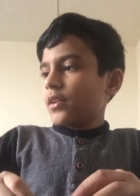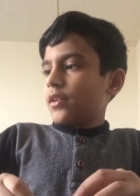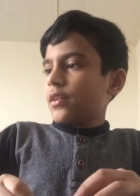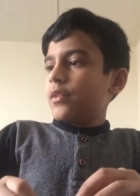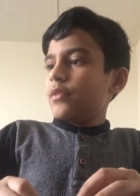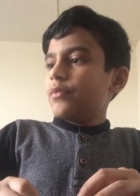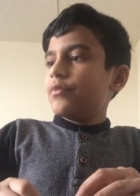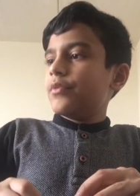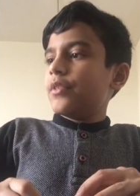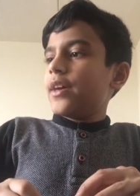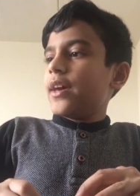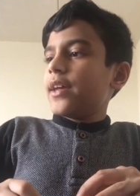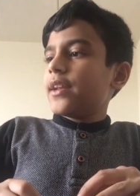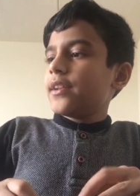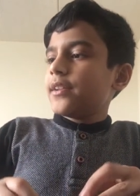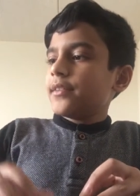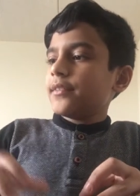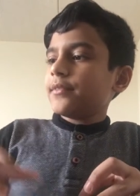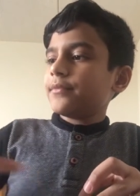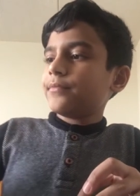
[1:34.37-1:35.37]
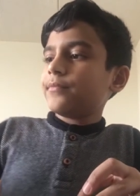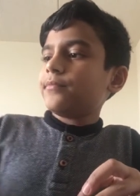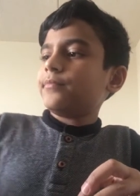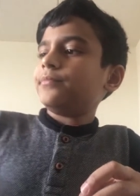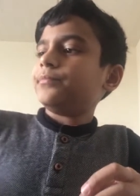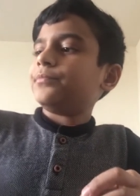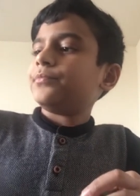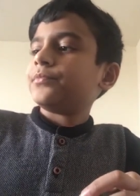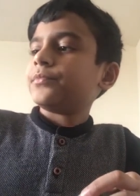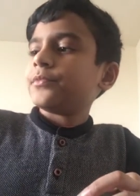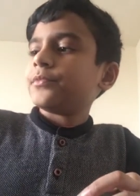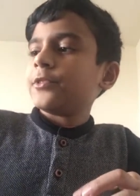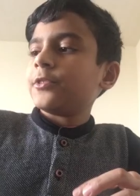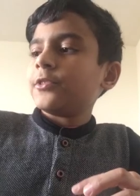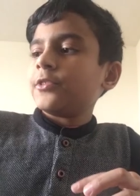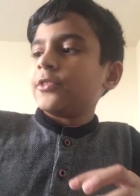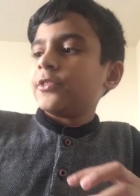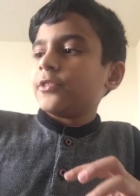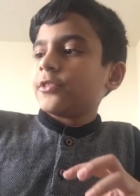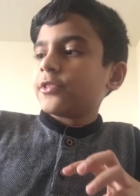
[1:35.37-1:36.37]
And then
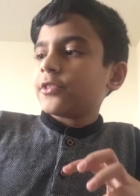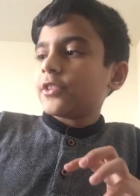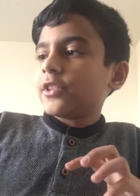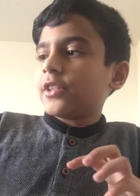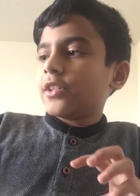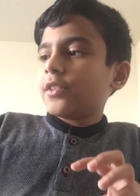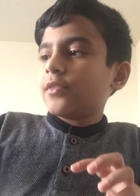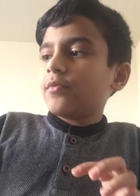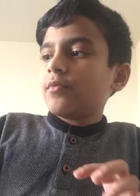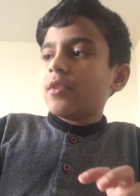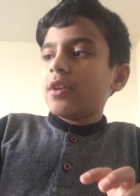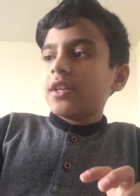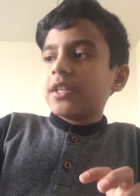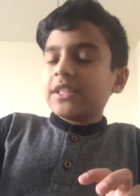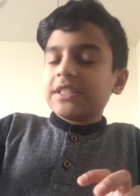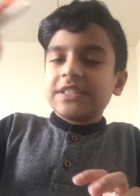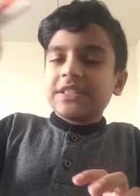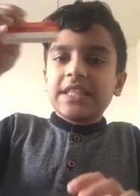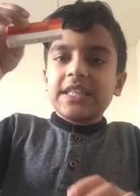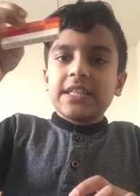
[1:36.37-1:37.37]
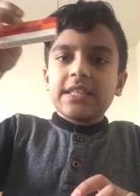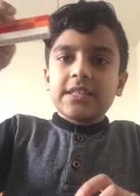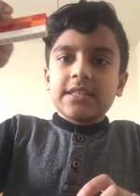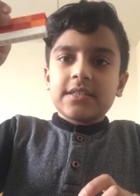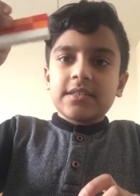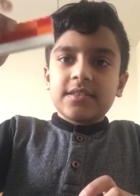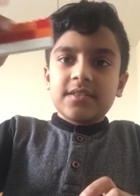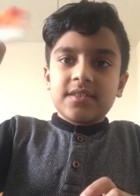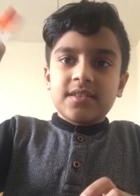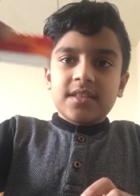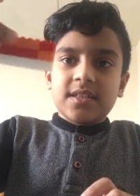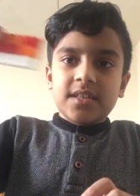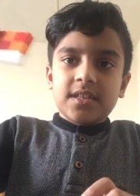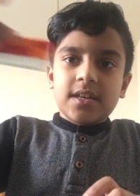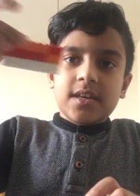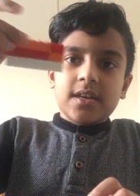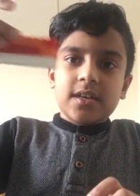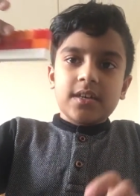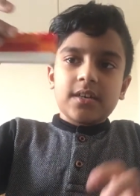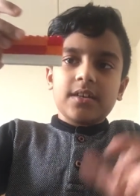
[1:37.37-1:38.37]
you're gonna wanna take the
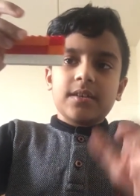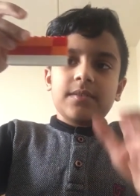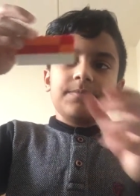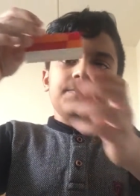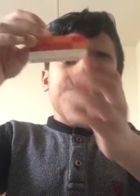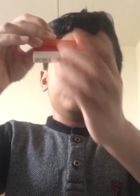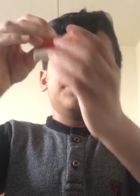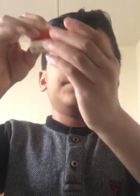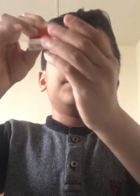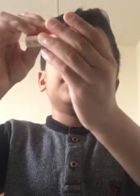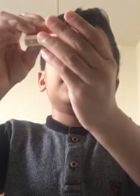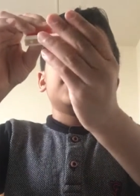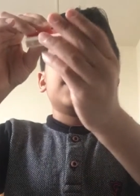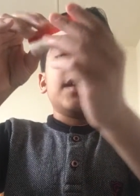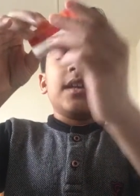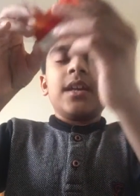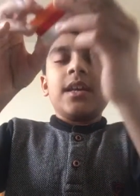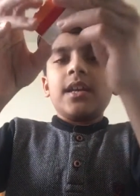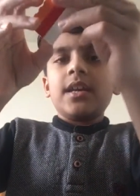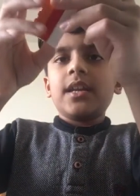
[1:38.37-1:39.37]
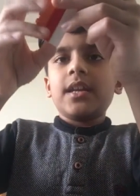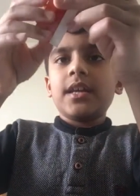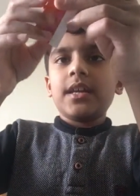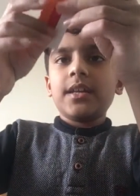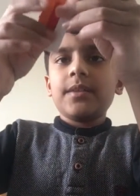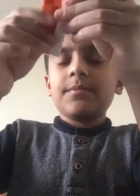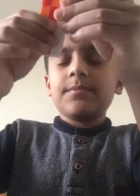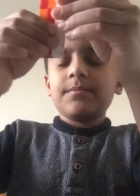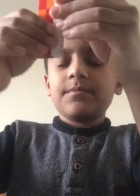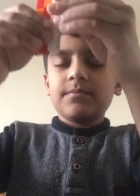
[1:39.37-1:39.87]
um an eight